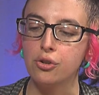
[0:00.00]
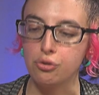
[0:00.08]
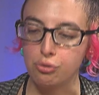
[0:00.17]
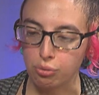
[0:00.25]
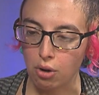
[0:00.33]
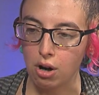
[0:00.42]

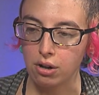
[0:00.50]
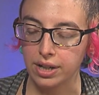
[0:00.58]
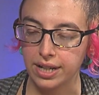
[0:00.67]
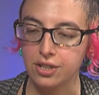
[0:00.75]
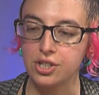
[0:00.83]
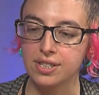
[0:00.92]

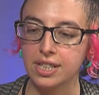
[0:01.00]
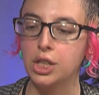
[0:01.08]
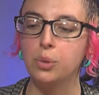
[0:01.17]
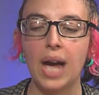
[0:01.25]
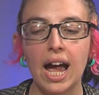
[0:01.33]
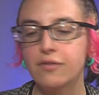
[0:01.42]
drawing. She's like,
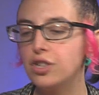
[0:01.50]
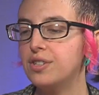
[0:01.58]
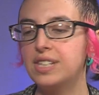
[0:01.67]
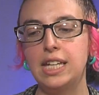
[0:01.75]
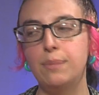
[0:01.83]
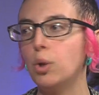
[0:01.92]
you have to
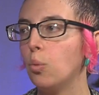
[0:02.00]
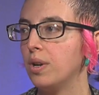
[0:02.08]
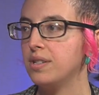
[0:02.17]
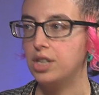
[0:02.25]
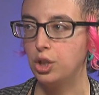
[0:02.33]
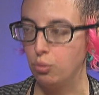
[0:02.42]
just keep the
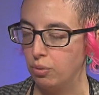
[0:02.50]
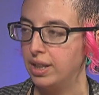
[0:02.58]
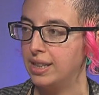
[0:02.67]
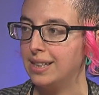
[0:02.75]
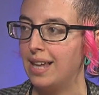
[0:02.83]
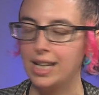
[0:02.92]
ones that you
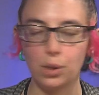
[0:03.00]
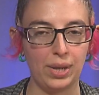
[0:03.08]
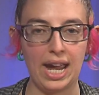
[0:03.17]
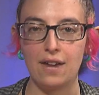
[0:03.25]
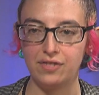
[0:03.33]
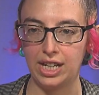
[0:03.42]
really like, and we
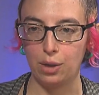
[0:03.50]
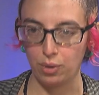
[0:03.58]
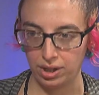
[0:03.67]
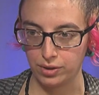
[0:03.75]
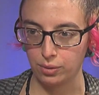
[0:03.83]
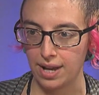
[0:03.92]
have to get
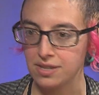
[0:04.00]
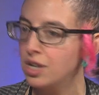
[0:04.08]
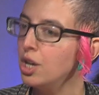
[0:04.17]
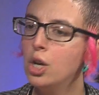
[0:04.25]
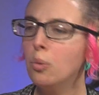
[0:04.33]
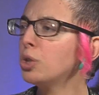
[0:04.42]
rid of the rest,
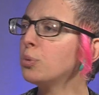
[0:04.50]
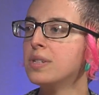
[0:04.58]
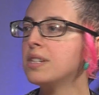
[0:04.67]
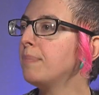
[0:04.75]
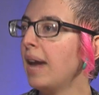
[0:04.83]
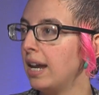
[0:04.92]
which
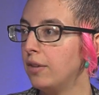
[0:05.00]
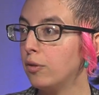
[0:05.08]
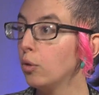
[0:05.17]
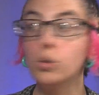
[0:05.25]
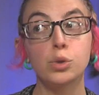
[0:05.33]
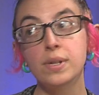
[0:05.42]
wasn't
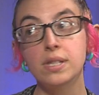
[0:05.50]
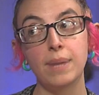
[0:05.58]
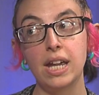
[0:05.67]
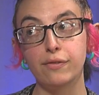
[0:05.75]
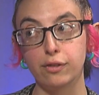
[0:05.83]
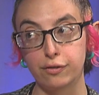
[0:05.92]
painful. Which wasn't
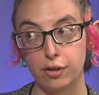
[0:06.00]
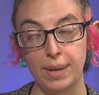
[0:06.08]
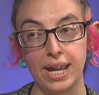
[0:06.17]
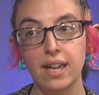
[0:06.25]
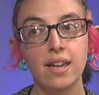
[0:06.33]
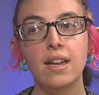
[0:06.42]
painful for
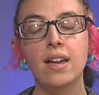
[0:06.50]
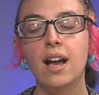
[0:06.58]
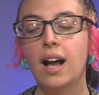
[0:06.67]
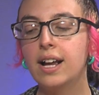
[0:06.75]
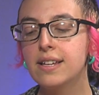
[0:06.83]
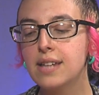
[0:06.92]
me,
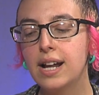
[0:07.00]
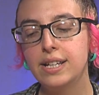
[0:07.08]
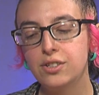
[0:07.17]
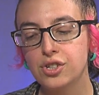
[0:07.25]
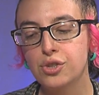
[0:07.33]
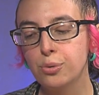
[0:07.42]
because I
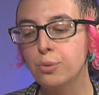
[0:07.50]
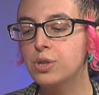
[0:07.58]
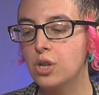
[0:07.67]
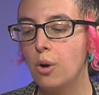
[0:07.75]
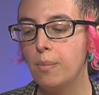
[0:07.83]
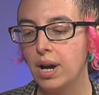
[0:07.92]
just drew
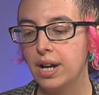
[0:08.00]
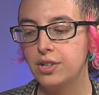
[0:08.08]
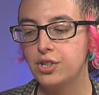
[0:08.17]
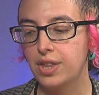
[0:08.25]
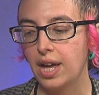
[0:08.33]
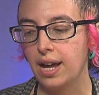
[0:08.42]
so
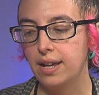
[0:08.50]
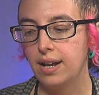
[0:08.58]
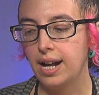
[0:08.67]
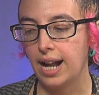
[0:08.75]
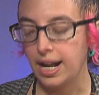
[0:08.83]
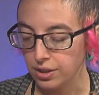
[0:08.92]
much that
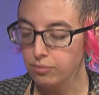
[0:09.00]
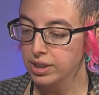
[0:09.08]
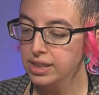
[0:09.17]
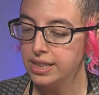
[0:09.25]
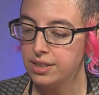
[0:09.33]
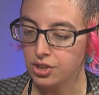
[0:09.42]
I
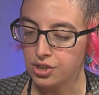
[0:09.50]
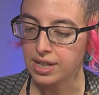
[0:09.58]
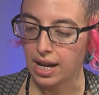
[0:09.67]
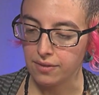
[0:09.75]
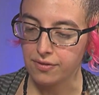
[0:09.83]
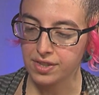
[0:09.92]
really did just
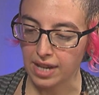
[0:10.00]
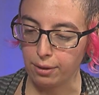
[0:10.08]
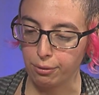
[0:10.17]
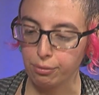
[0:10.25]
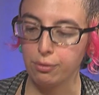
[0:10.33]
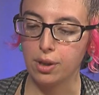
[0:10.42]
kind of
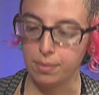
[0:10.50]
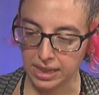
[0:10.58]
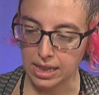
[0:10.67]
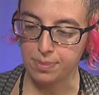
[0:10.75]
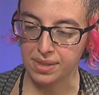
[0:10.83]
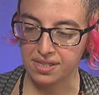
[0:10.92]
cycle through them,
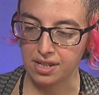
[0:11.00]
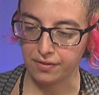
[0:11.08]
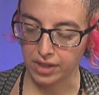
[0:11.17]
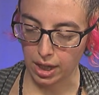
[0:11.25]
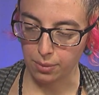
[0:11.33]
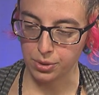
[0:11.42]
keep the stuff
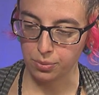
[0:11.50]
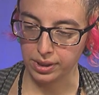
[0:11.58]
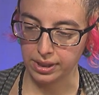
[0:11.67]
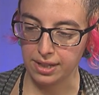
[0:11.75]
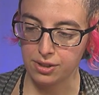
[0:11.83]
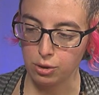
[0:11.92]
that I was
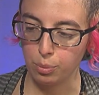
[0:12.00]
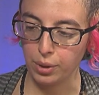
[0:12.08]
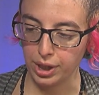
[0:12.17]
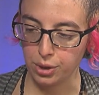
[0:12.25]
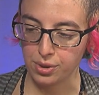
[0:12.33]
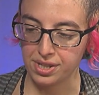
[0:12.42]
really super
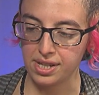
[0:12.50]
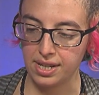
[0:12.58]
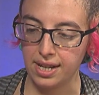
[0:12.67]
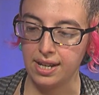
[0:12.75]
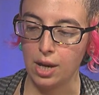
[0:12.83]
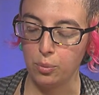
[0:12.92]
interested
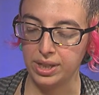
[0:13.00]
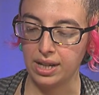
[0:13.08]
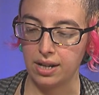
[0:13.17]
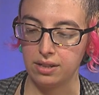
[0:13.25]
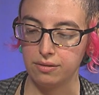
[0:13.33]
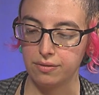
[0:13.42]
in, and we
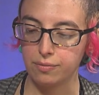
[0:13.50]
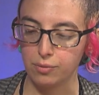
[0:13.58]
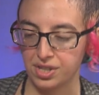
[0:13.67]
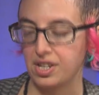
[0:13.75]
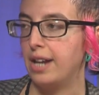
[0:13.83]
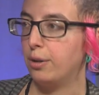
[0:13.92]
kind of
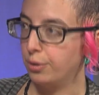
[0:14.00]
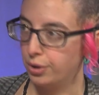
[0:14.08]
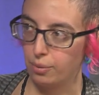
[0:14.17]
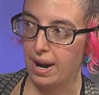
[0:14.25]
recycled the